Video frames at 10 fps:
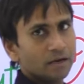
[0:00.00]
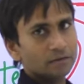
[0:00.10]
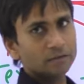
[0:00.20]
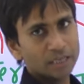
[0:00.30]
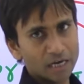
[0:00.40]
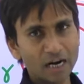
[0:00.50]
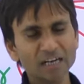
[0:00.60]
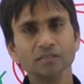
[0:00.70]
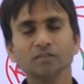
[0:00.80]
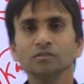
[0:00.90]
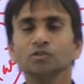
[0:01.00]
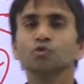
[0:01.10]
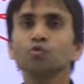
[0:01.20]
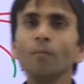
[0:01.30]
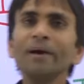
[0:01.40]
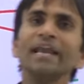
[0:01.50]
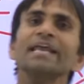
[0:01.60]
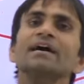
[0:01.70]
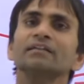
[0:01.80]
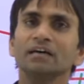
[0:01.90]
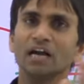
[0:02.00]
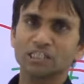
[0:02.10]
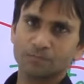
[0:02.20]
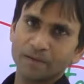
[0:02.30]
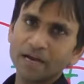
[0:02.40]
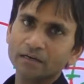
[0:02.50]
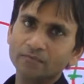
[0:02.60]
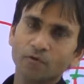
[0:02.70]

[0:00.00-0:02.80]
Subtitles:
There are so many other aspects.